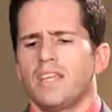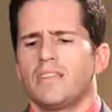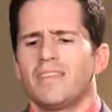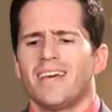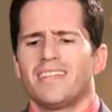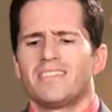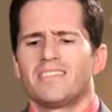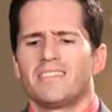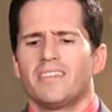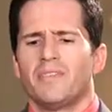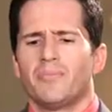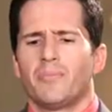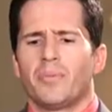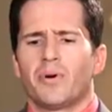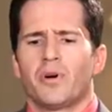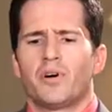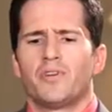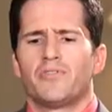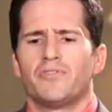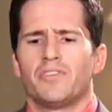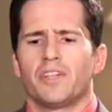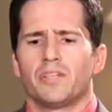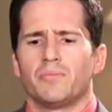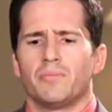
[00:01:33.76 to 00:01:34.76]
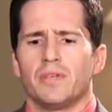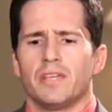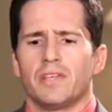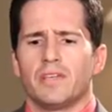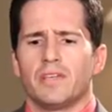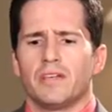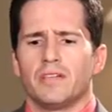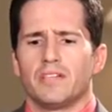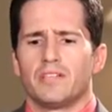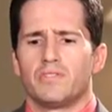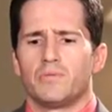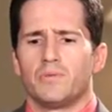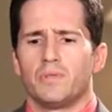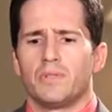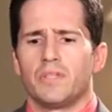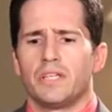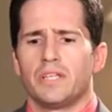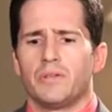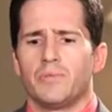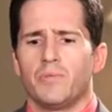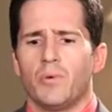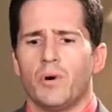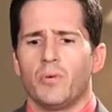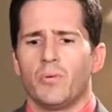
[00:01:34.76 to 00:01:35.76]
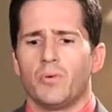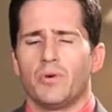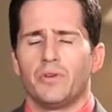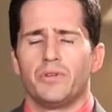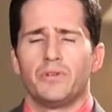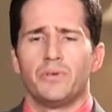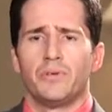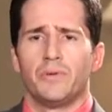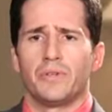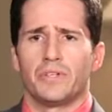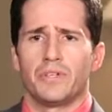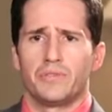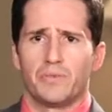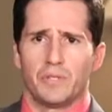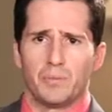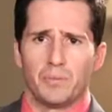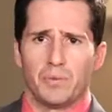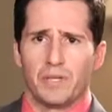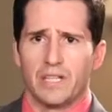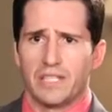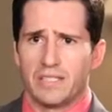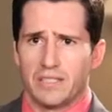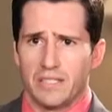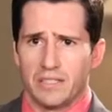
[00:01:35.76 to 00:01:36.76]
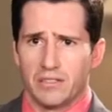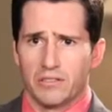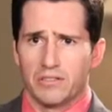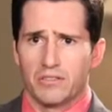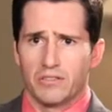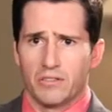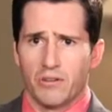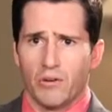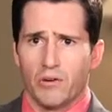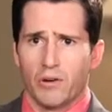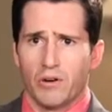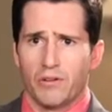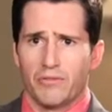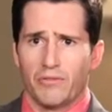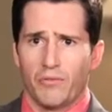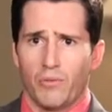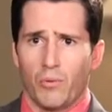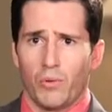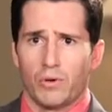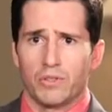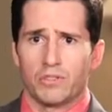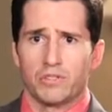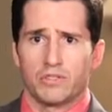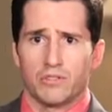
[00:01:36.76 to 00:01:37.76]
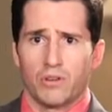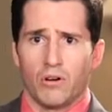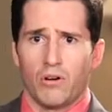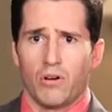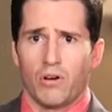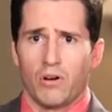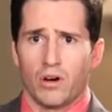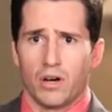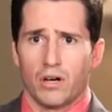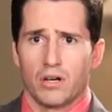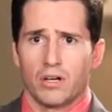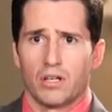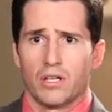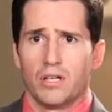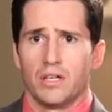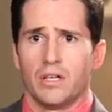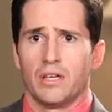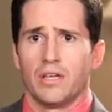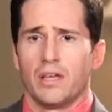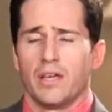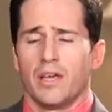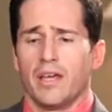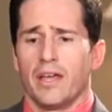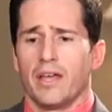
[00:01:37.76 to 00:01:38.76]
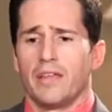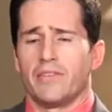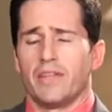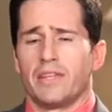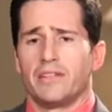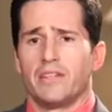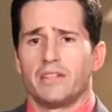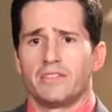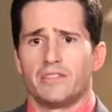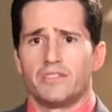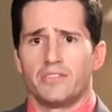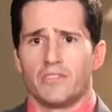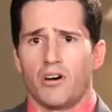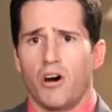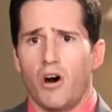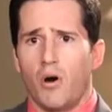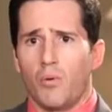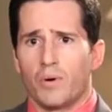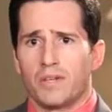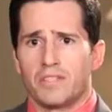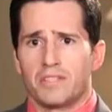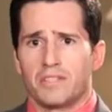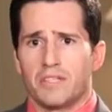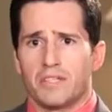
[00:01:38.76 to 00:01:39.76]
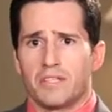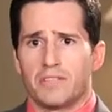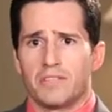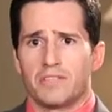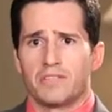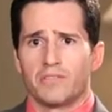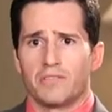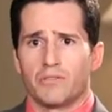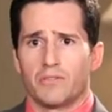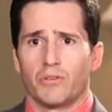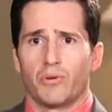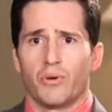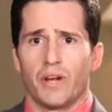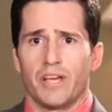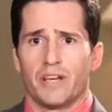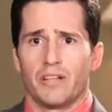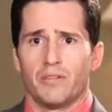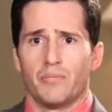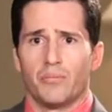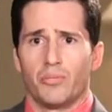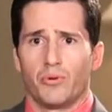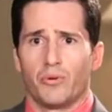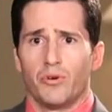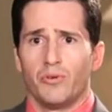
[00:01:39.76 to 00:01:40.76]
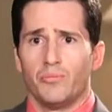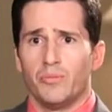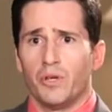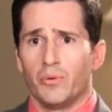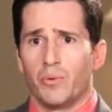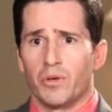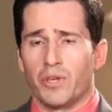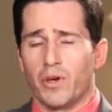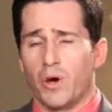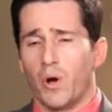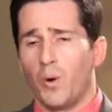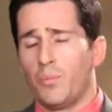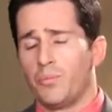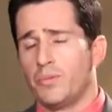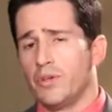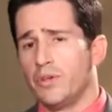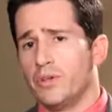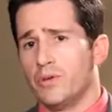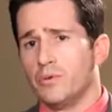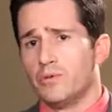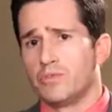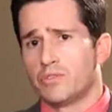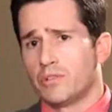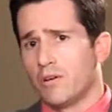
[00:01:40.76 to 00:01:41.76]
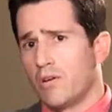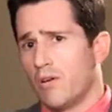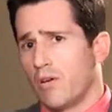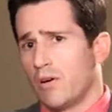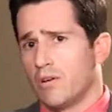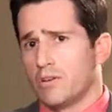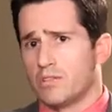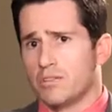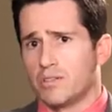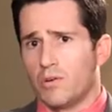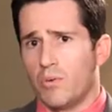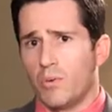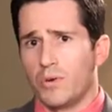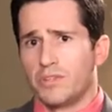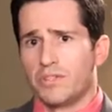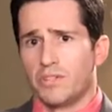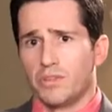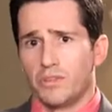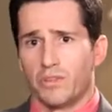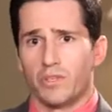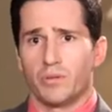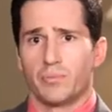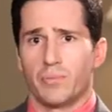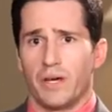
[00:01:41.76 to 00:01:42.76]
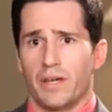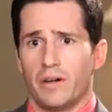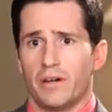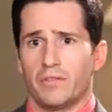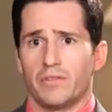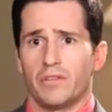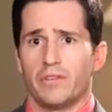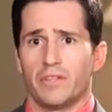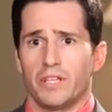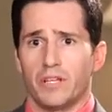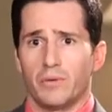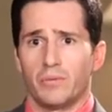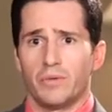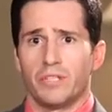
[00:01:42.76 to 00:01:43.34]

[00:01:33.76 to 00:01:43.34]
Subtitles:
That's imperfect because really what we're doing is replacing a scar for a scar, and that doesn't always get us great improvement. We hope the new scar is going to look better than the